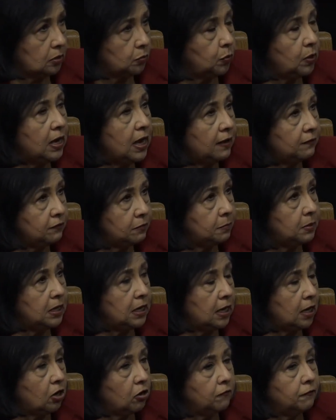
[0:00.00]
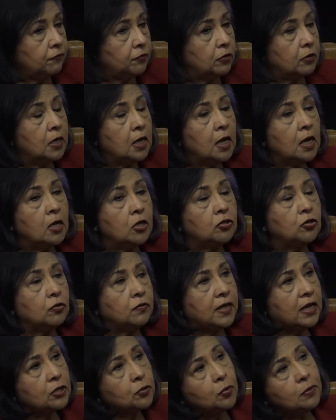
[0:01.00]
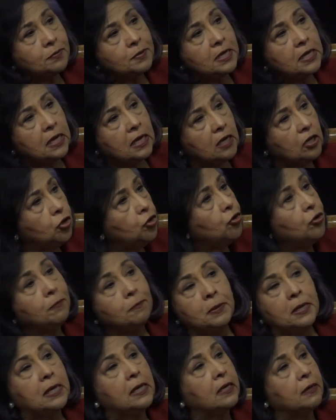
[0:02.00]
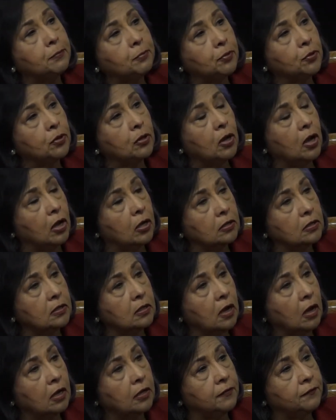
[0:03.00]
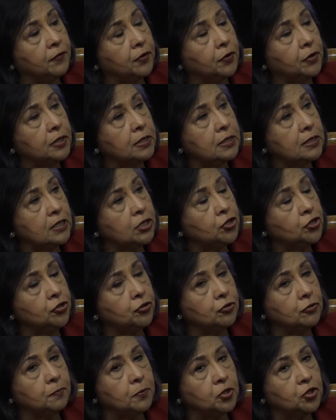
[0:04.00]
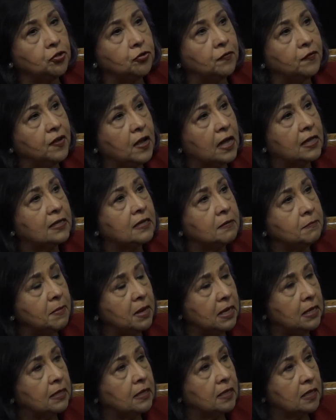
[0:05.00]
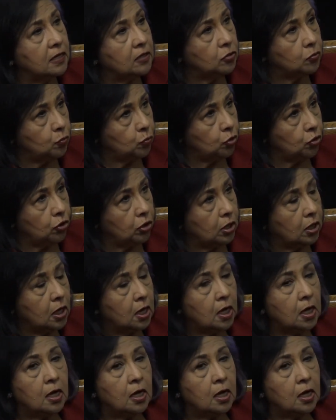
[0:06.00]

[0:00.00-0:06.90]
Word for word: We have to be careful. So that's what I'm saying. You can be liberal on, on various issues, but you've got to make things work.